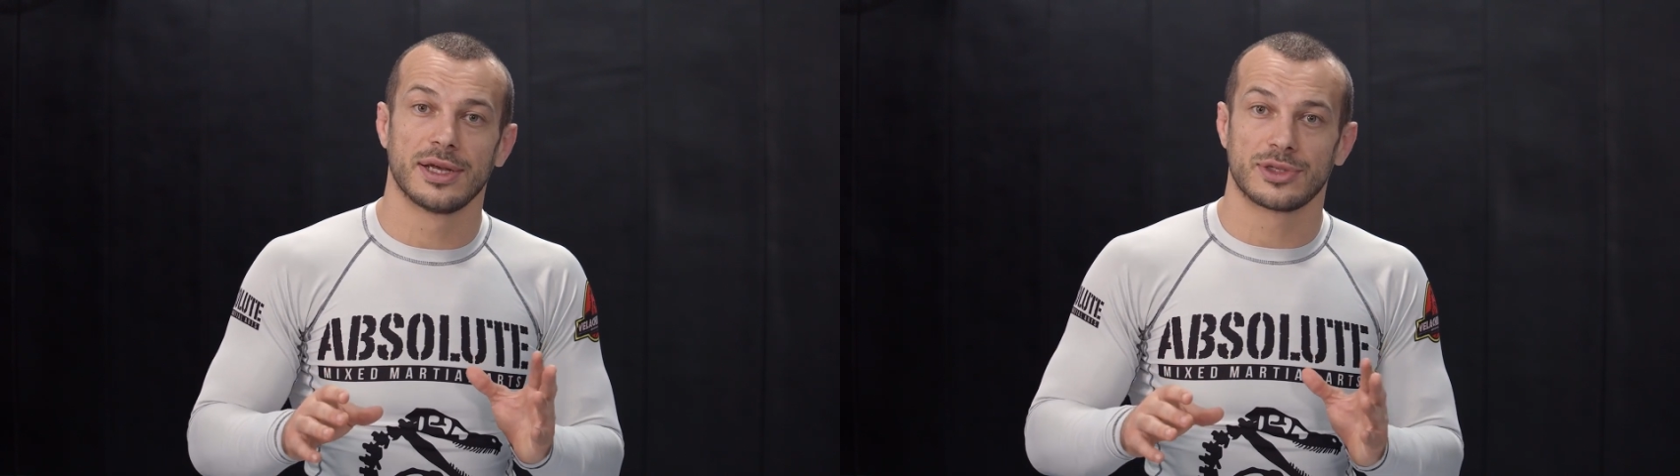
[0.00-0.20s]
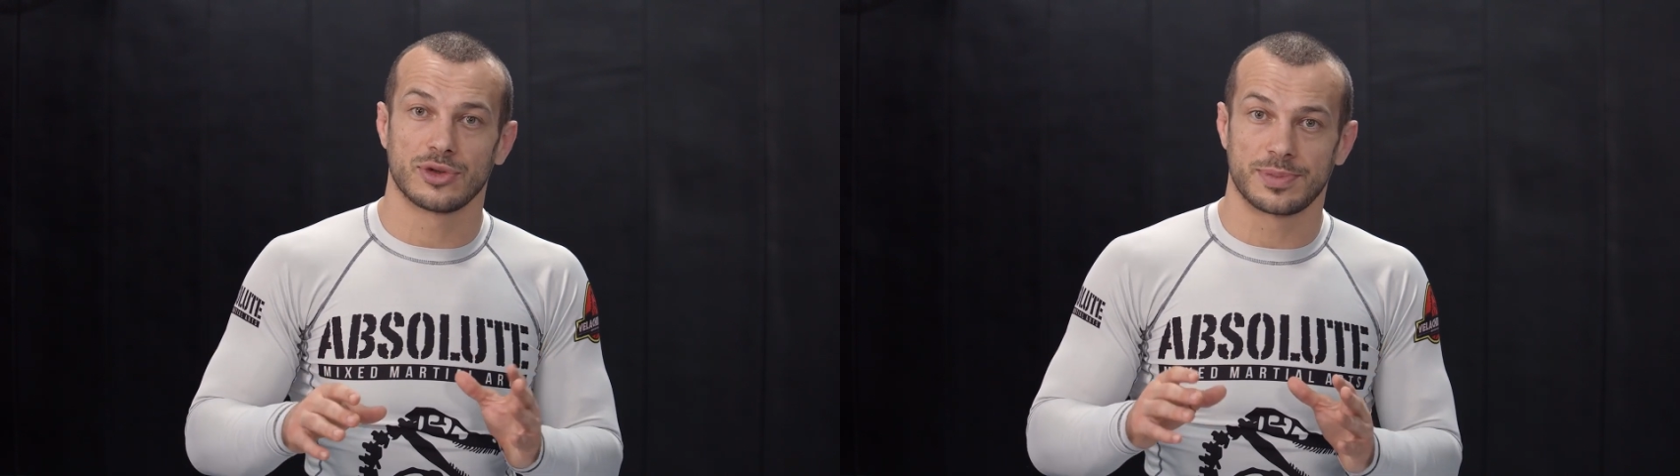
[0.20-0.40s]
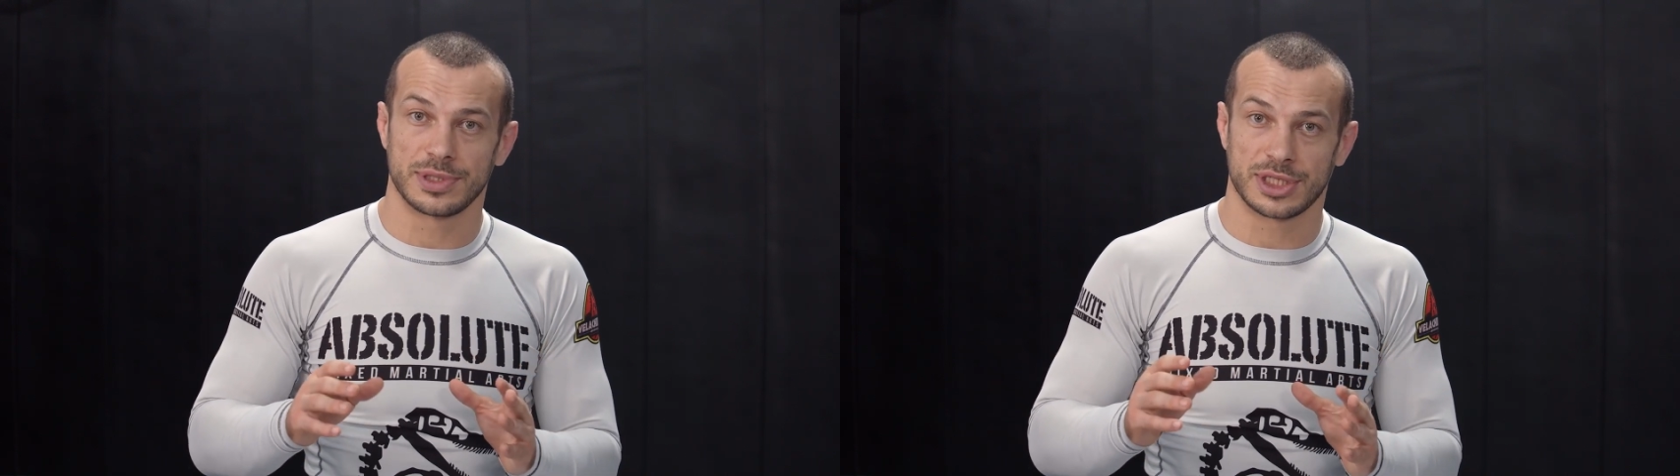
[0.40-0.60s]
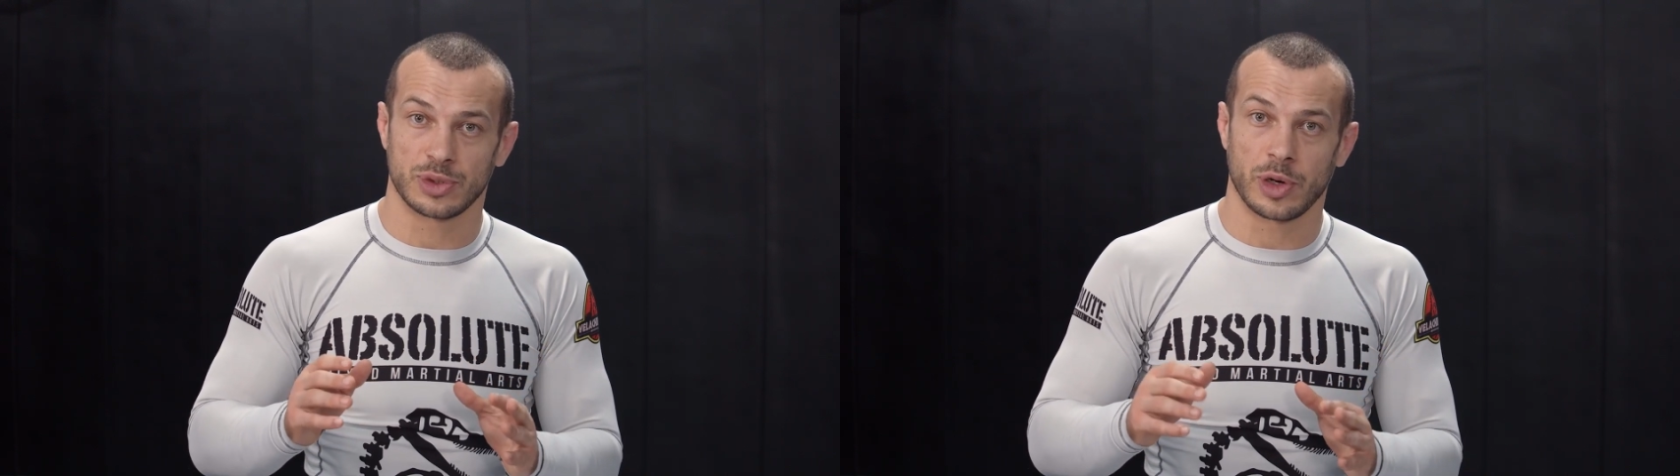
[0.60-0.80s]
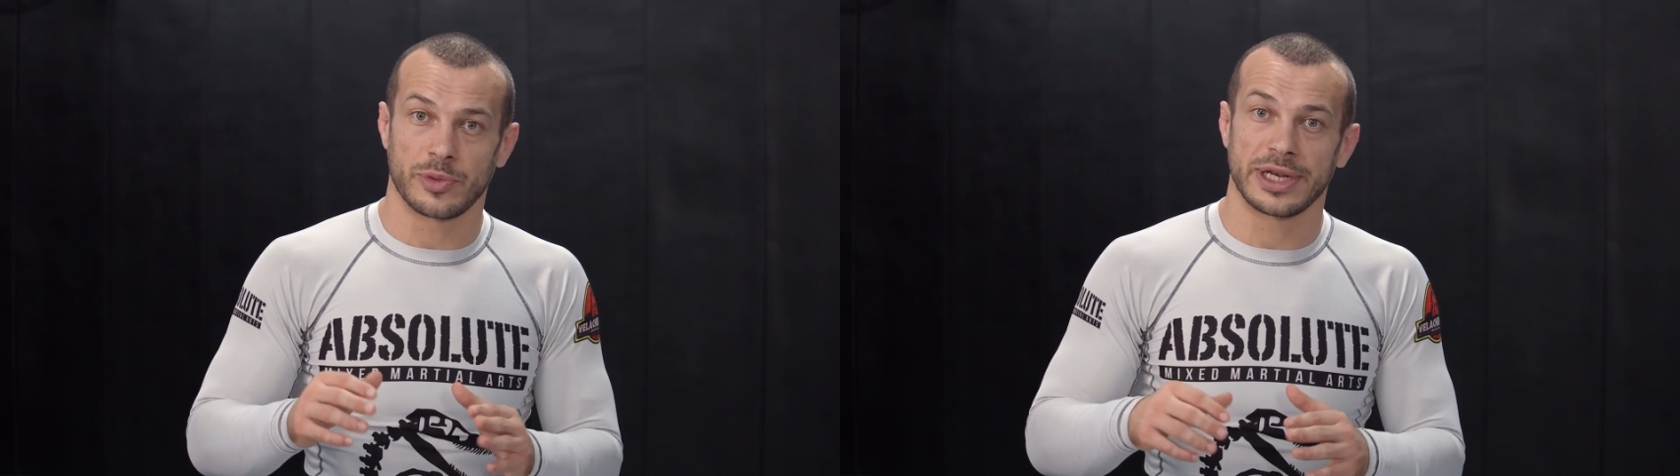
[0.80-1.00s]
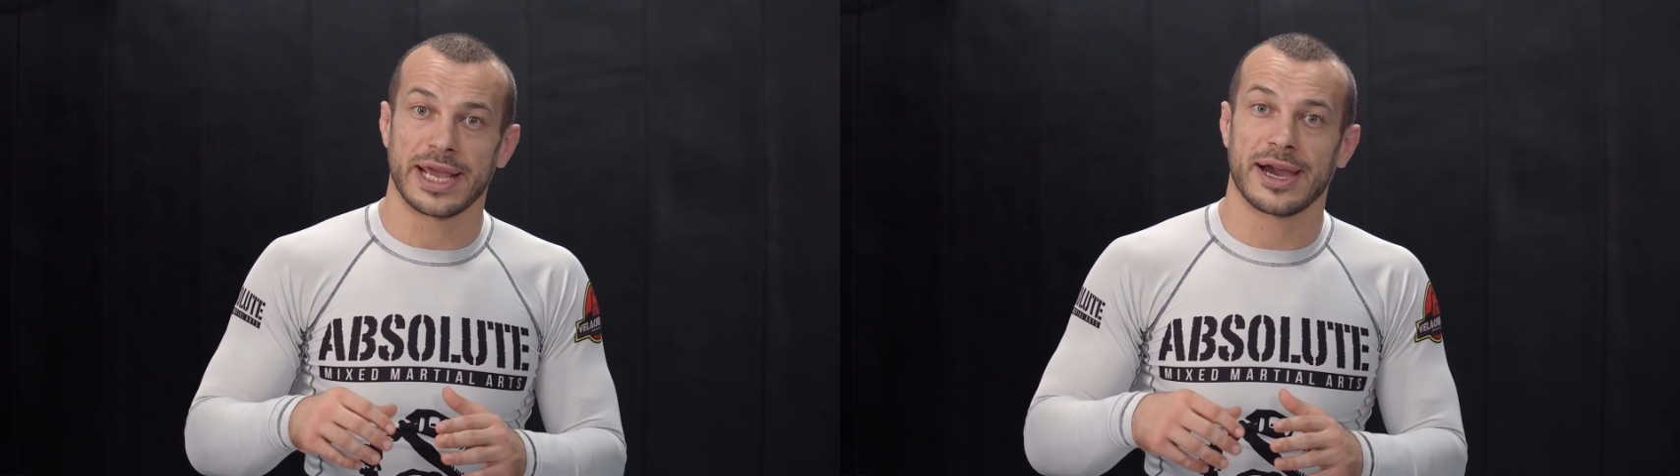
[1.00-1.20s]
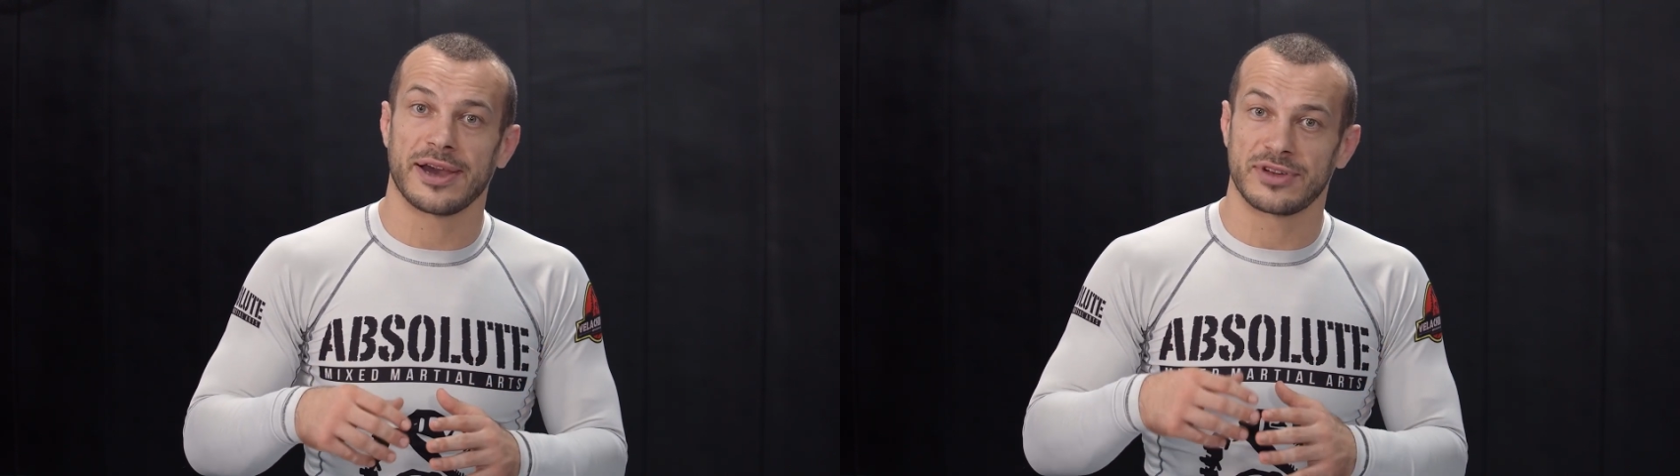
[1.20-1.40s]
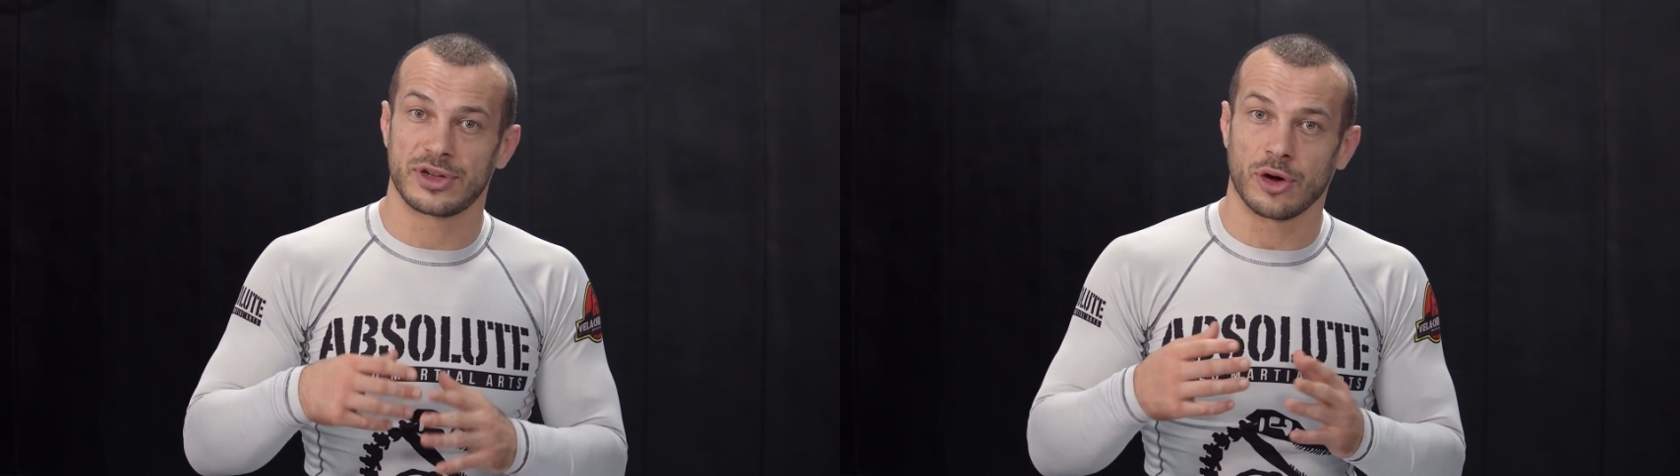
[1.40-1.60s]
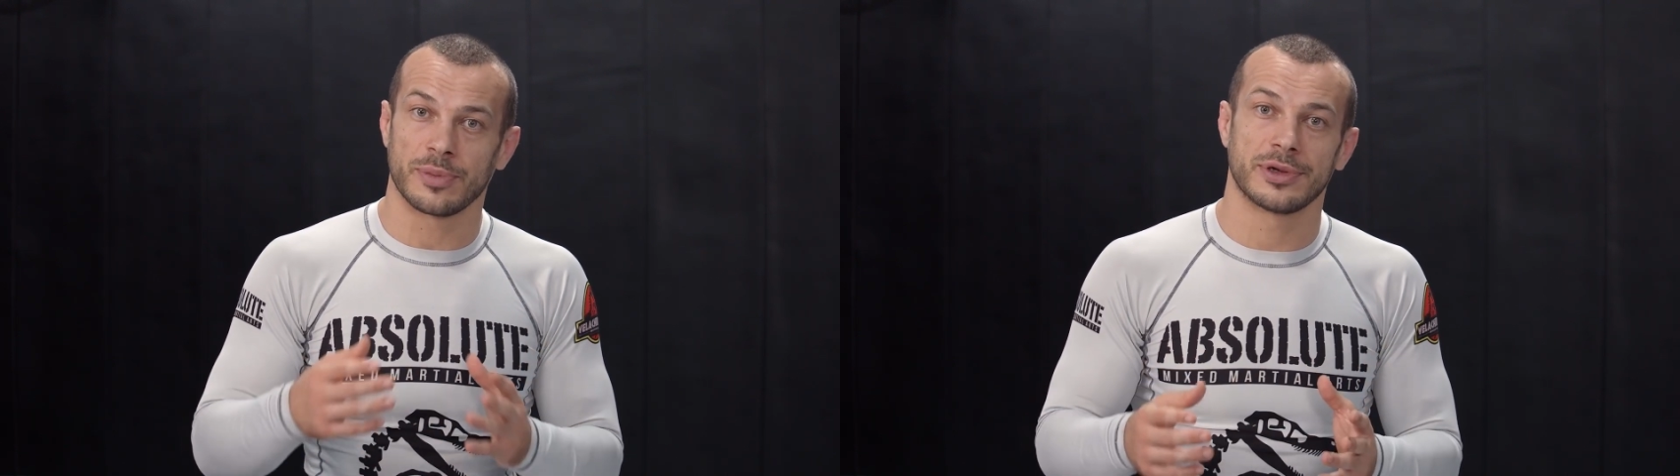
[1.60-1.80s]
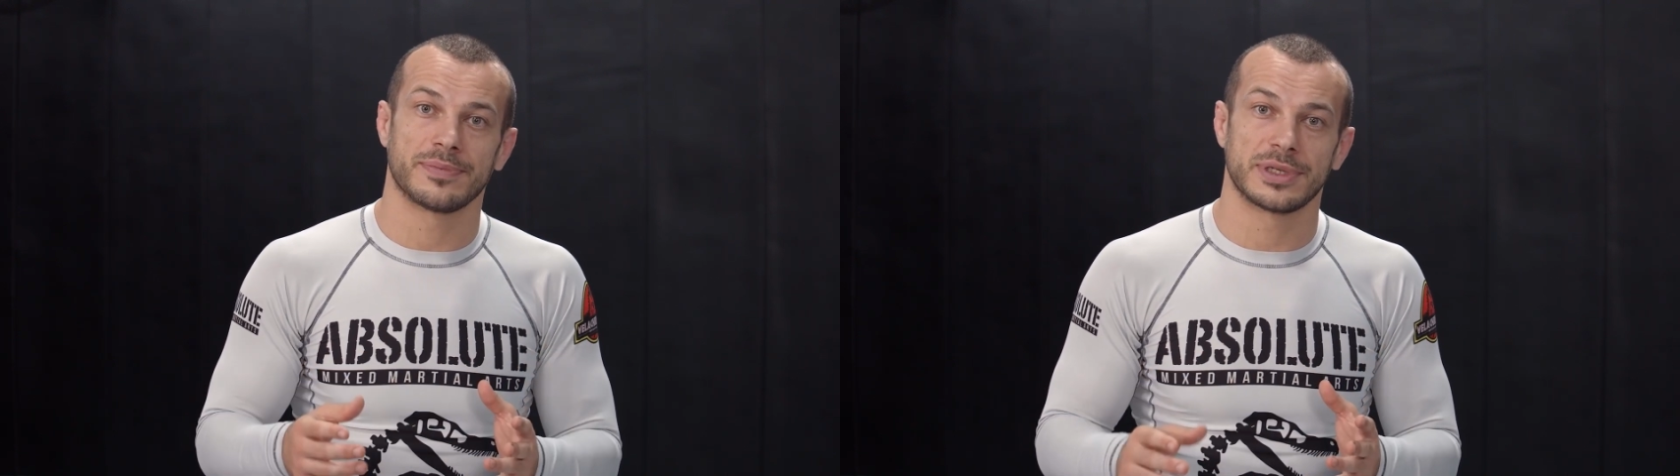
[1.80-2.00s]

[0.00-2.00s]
to a position where we now have dominant